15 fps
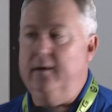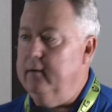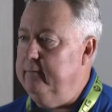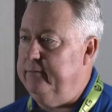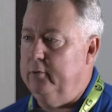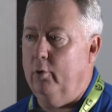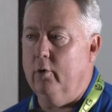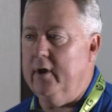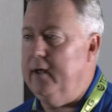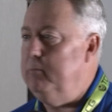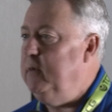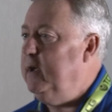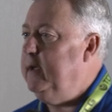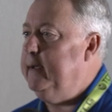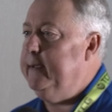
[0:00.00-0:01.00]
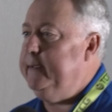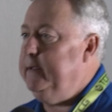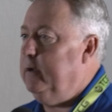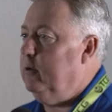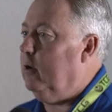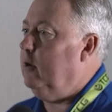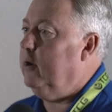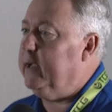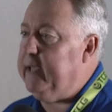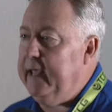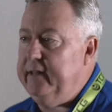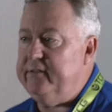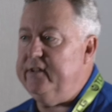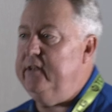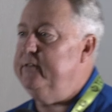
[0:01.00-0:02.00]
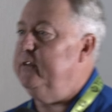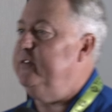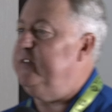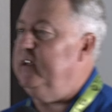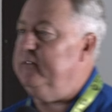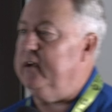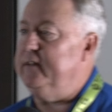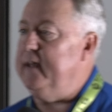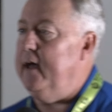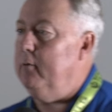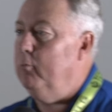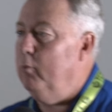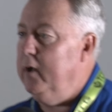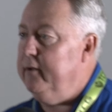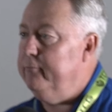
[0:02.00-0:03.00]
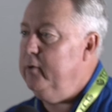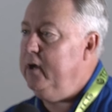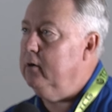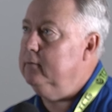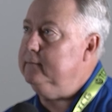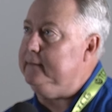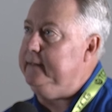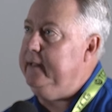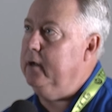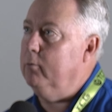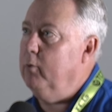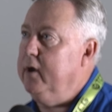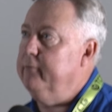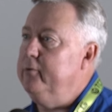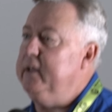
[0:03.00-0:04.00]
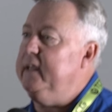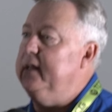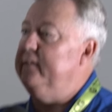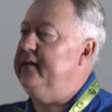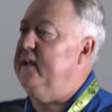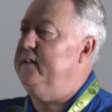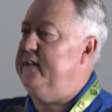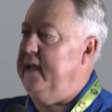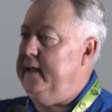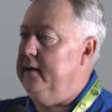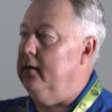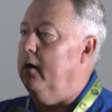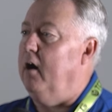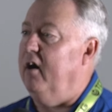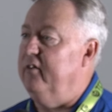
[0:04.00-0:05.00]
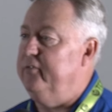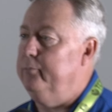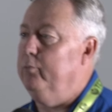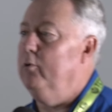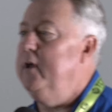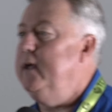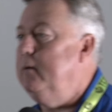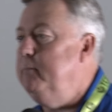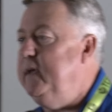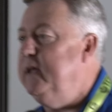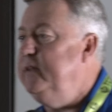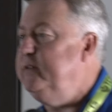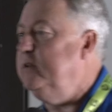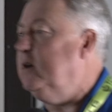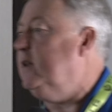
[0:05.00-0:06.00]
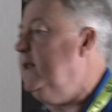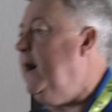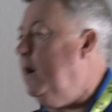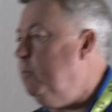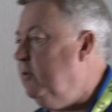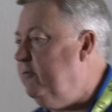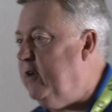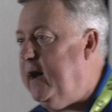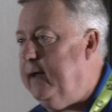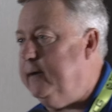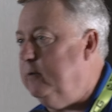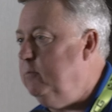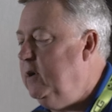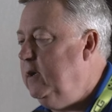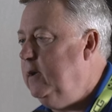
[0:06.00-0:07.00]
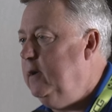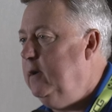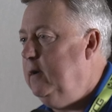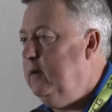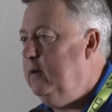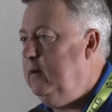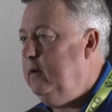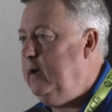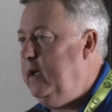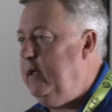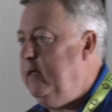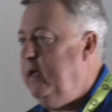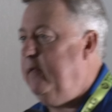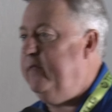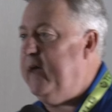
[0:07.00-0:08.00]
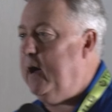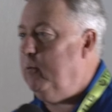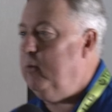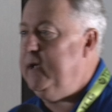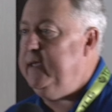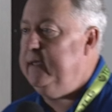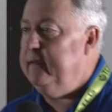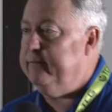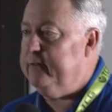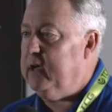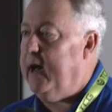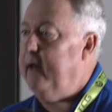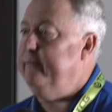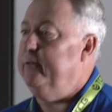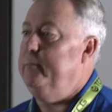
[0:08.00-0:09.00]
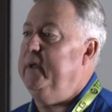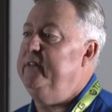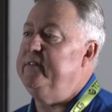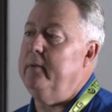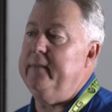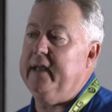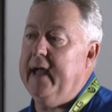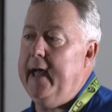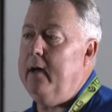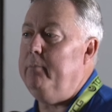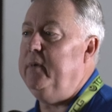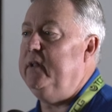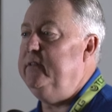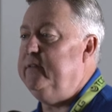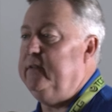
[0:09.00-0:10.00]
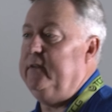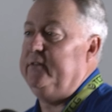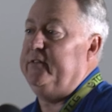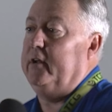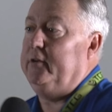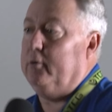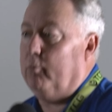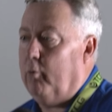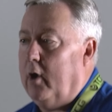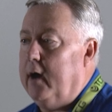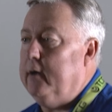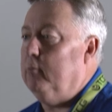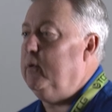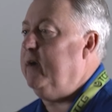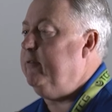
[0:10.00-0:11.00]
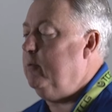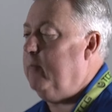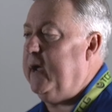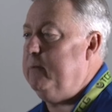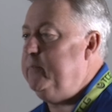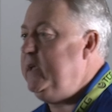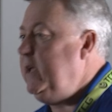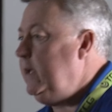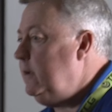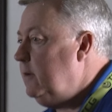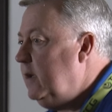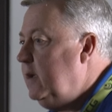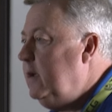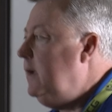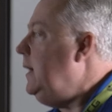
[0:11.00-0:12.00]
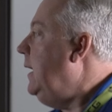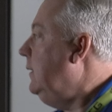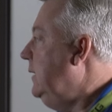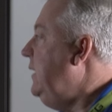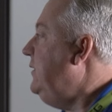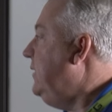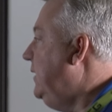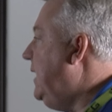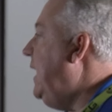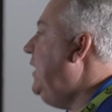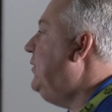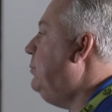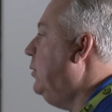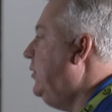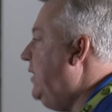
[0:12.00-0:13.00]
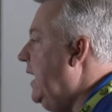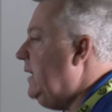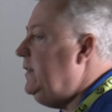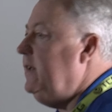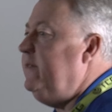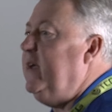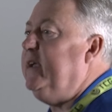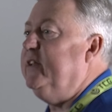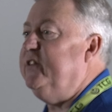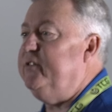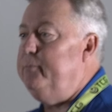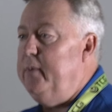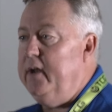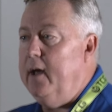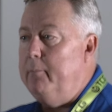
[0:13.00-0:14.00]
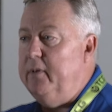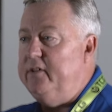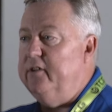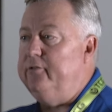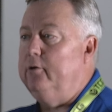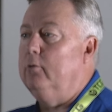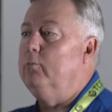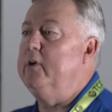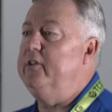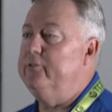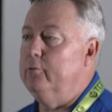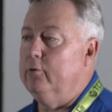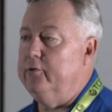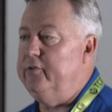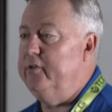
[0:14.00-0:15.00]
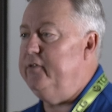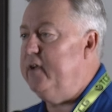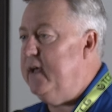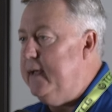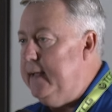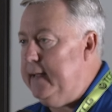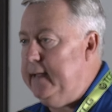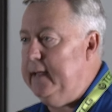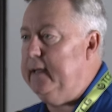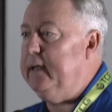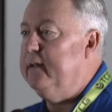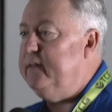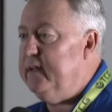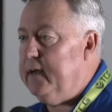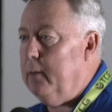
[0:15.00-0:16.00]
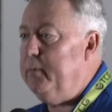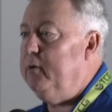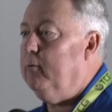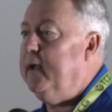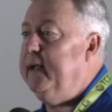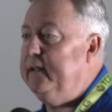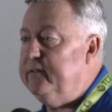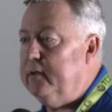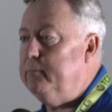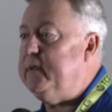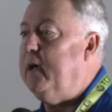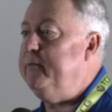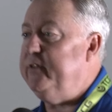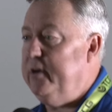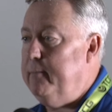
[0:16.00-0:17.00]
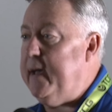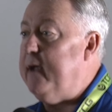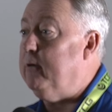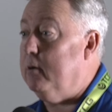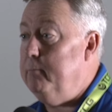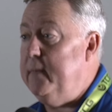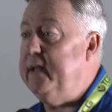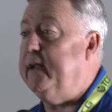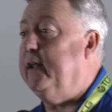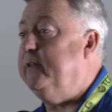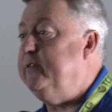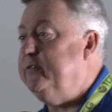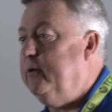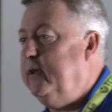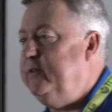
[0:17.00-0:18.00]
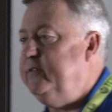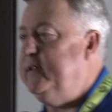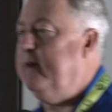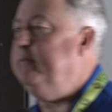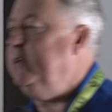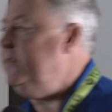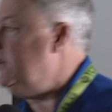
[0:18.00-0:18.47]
here in Florida. You know, hurricane seasons, things like that. What if we don't, you know, what if we get that data off-prem into the cloud provider, and that way, if God forbid something happens and it's underwater, whatever it might be, at least the data is protected. They can spin up additional resources and get that up and running, sometimes in a matter of minutes. So it's definitely